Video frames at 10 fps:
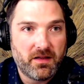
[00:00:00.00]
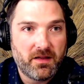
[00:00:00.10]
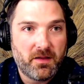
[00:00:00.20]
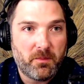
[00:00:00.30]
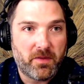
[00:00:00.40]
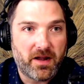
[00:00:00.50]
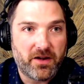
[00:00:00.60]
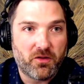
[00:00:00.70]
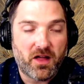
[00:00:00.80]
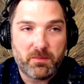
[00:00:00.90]
but I know a
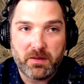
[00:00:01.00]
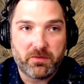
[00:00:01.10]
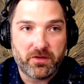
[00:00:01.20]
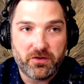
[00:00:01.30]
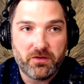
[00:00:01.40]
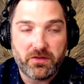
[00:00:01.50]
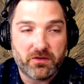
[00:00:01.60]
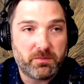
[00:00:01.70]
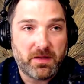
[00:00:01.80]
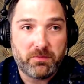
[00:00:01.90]
lot of people that do, and there's
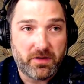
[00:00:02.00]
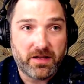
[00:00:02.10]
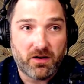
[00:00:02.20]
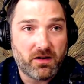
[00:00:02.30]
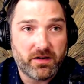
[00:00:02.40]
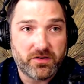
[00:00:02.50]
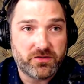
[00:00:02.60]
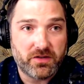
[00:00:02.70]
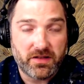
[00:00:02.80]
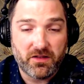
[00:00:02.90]
people in our
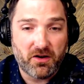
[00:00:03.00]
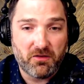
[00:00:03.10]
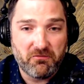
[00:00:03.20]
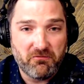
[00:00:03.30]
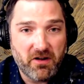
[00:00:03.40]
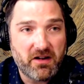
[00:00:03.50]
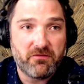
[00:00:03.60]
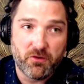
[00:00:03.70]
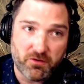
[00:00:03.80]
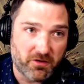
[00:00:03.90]
industry that are very
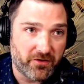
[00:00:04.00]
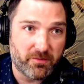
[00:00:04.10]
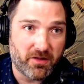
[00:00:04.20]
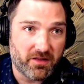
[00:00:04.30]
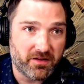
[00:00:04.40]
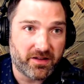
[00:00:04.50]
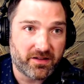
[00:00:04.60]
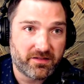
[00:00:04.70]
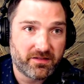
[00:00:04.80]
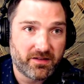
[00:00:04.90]
vocal on their
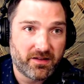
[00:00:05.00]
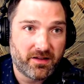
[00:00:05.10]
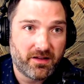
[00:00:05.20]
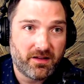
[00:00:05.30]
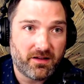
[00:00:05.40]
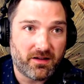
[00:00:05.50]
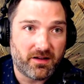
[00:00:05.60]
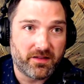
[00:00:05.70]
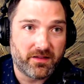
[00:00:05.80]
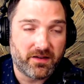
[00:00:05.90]
politics
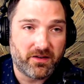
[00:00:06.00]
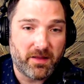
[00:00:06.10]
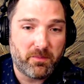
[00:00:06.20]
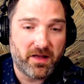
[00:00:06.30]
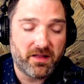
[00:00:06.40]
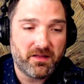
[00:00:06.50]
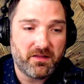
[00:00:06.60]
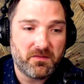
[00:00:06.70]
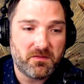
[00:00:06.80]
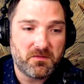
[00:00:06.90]
on the internet, but
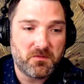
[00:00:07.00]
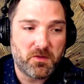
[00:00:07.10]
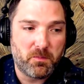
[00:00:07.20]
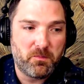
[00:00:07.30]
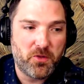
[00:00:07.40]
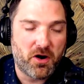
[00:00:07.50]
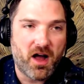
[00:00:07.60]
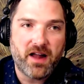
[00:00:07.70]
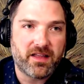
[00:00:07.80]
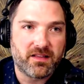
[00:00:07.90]
their
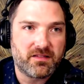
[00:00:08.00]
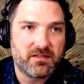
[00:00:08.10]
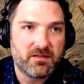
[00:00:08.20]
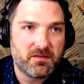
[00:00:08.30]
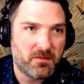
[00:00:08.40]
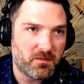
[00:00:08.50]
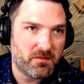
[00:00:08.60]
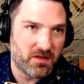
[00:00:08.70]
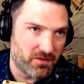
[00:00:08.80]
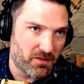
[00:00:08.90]
audience
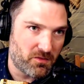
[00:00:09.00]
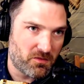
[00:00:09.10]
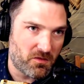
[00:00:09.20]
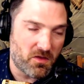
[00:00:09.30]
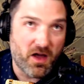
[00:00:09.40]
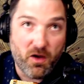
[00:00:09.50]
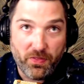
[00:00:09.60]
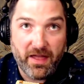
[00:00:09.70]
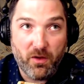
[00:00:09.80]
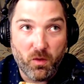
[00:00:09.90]

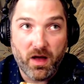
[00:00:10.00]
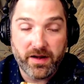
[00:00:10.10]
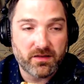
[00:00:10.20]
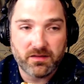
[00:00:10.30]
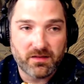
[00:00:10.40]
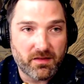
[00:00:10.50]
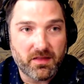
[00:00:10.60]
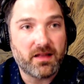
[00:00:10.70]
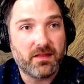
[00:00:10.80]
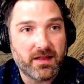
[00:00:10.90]
that whole audience doesn't
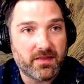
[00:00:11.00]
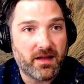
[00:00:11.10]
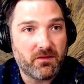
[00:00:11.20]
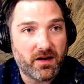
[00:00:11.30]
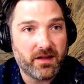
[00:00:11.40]
think like that, right?